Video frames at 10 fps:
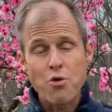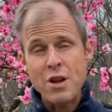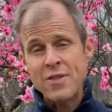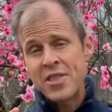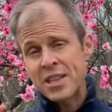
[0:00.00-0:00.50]

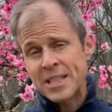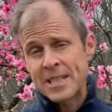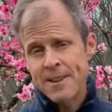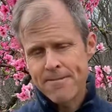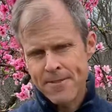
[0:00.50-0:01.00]
even the
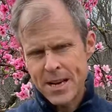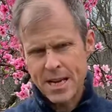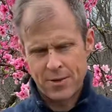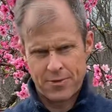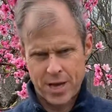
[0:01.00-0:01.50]
symphony
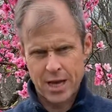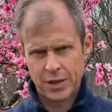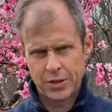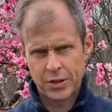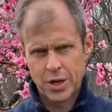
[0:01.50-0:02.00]
of
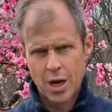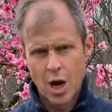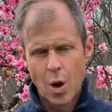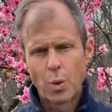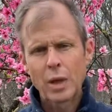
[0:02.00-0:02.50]
things
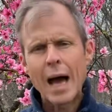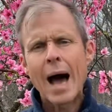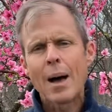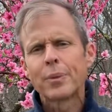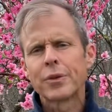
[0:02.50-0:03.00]
will
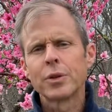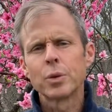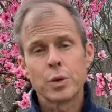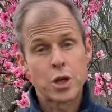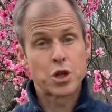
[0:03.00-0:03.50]

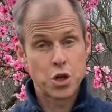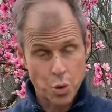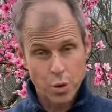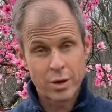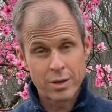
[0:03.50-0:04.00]
absolutely
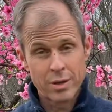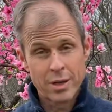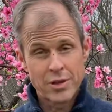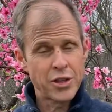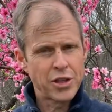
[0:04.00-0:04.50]
assure
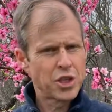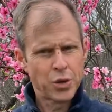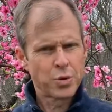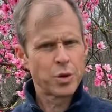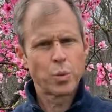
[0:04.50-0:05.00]
that the
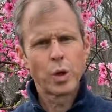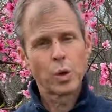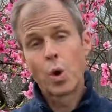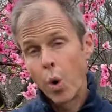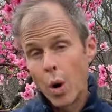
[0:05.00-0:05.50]
children will,
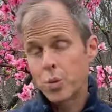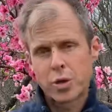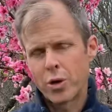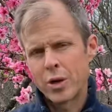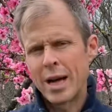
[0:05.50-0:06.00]
quote,
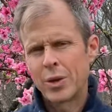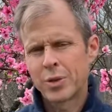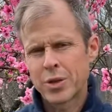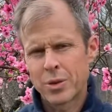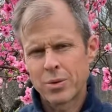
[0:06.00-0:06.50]
turn out in a
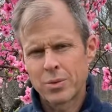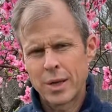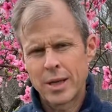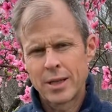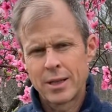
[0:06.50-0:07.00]
certain
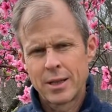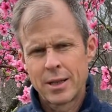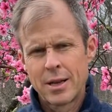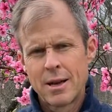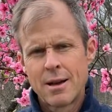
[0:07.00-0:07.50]
way,
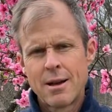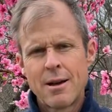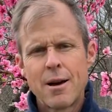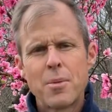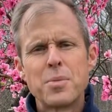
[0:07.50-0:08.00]

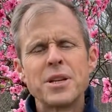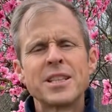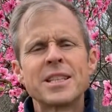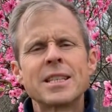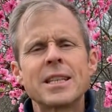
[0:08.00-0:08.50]
but
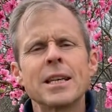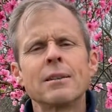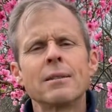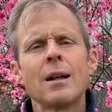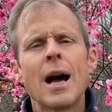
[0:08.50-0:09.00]
it's
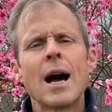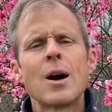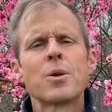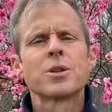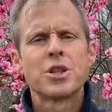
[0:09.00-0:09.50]
still
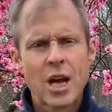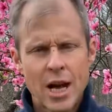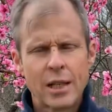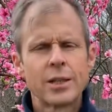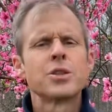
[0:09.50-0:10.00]
our
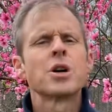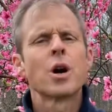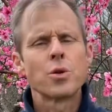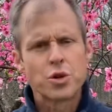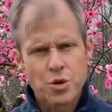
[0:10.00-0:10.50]
challenge,
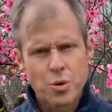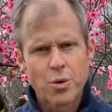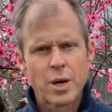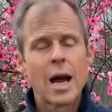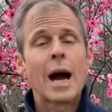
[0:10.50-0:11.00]
our
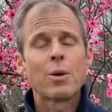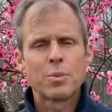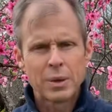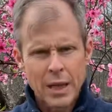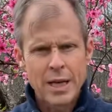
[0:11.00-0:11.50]
joy, our
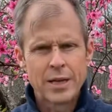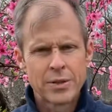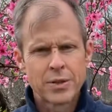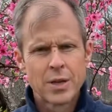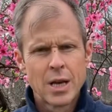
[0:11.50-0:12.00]

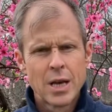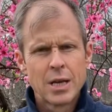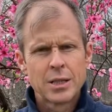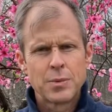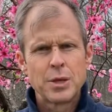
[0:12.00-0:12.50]
place
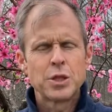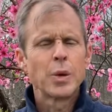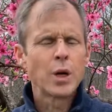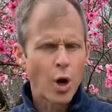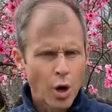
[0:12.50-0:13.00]
to be
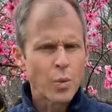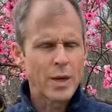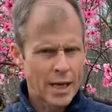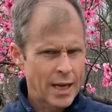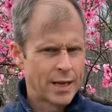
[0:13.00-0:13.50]
doing all we
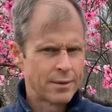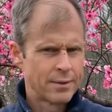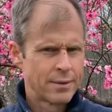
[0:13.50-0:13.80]
can,